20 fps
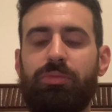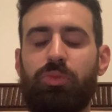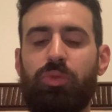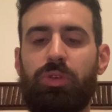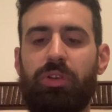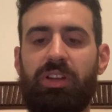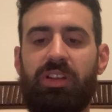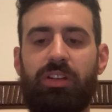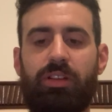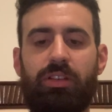
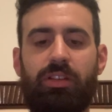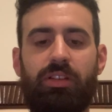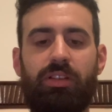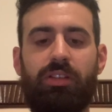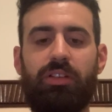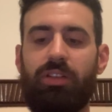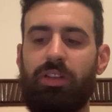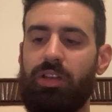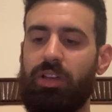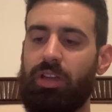We're
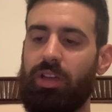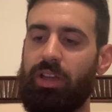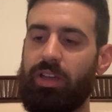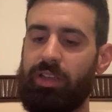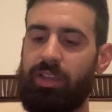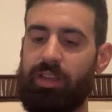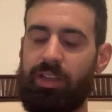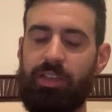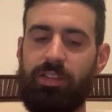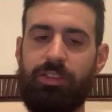gonna
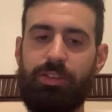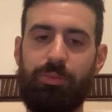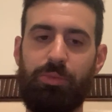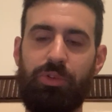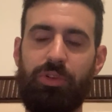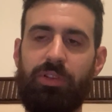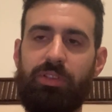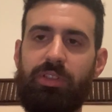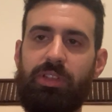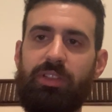get into
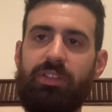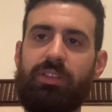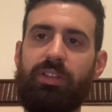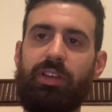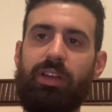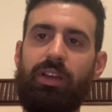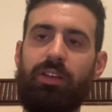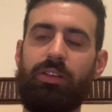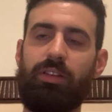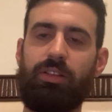more
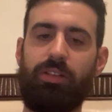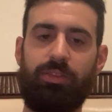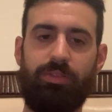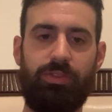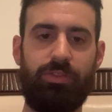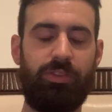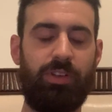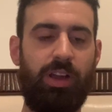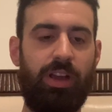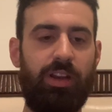detail on
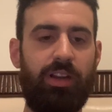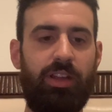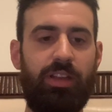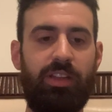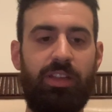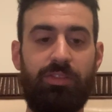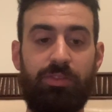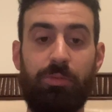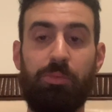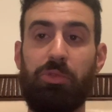Friday,
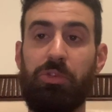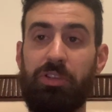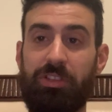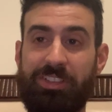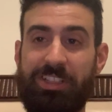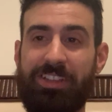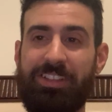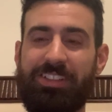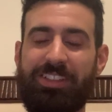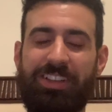even more
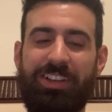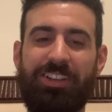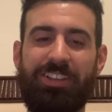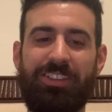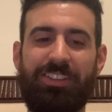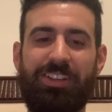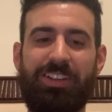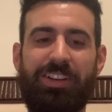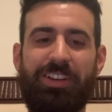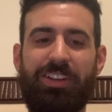
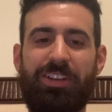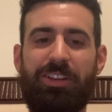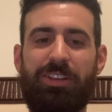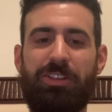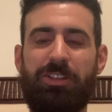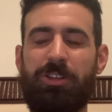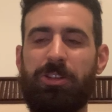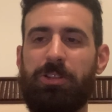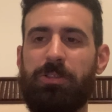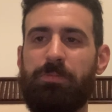detail
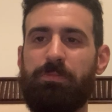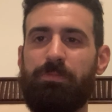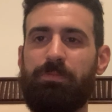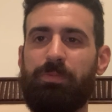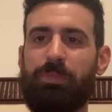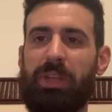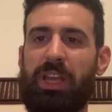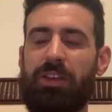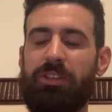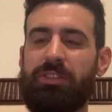on
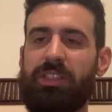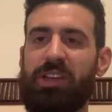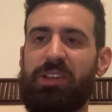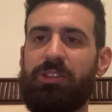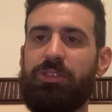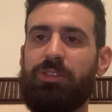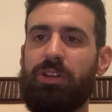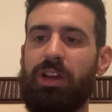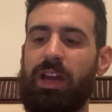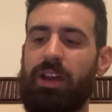how
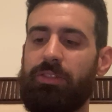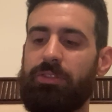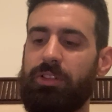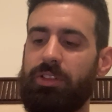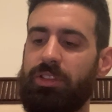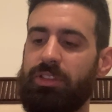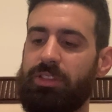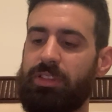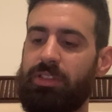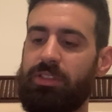sound
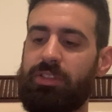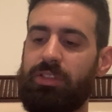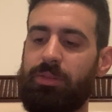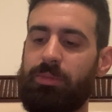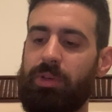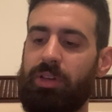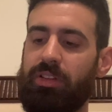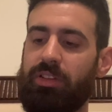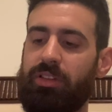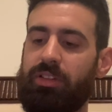travels and
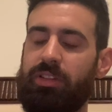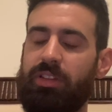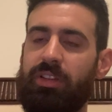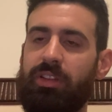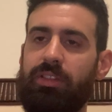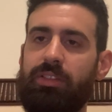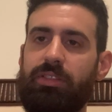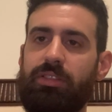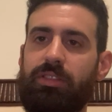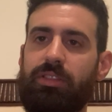some other
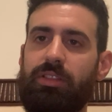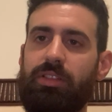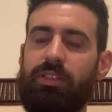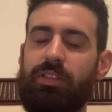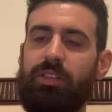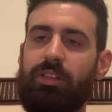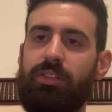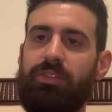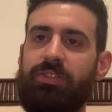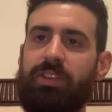things,
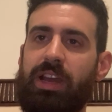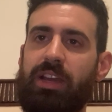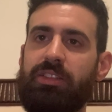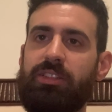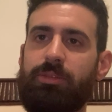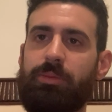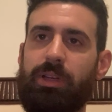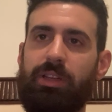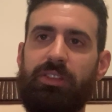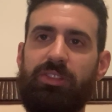
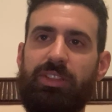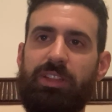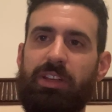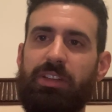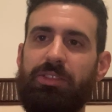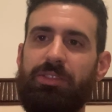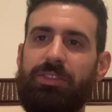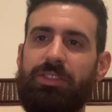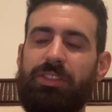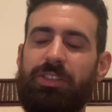facts about
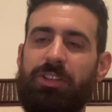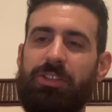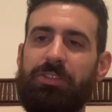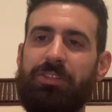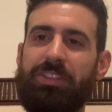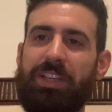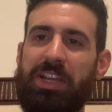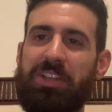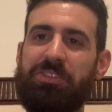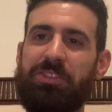sound. So
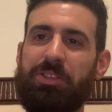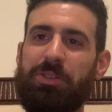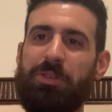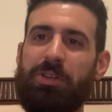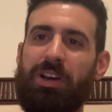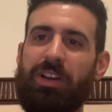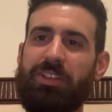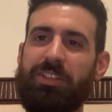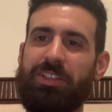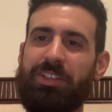thanks for
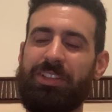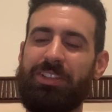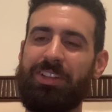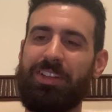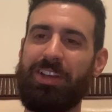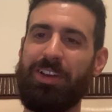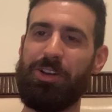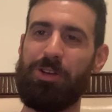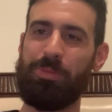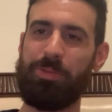watching.
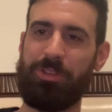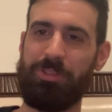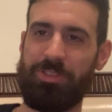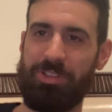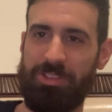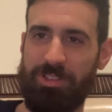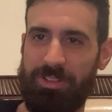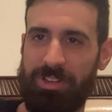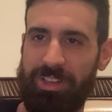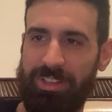Hope you
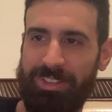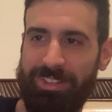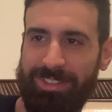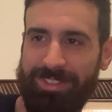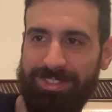enjoyed.